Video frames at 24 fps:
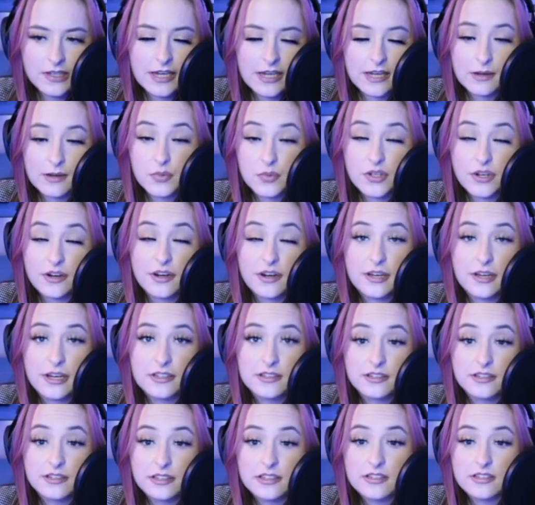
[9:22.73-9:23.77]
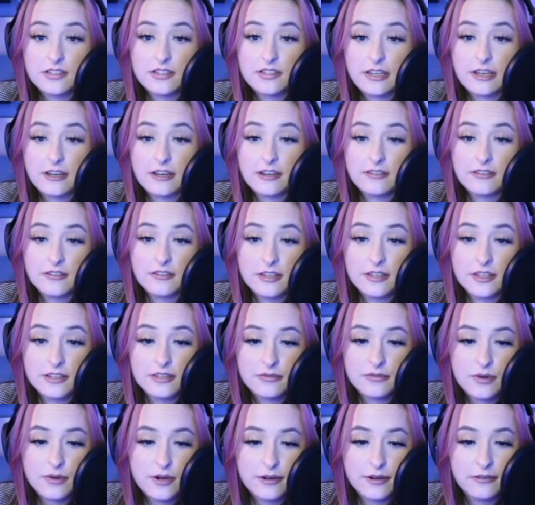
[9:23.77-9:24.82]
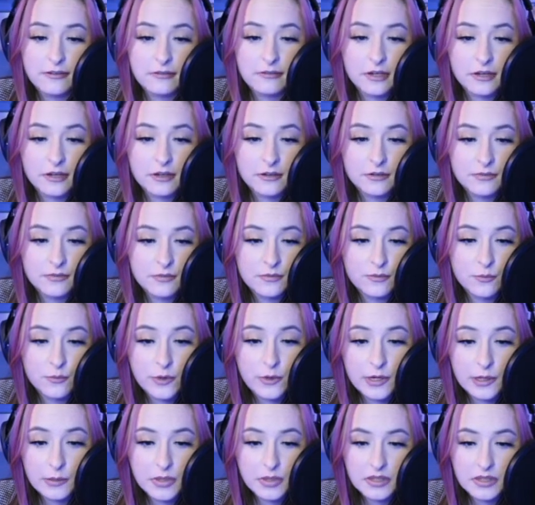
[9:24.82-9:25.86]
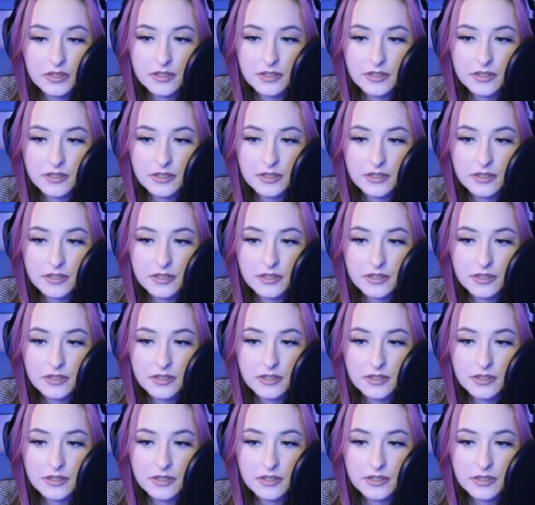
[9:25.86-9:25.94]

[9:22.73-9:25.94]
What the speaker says: I'm sorry you had to listen to that thus far in the video. RIP.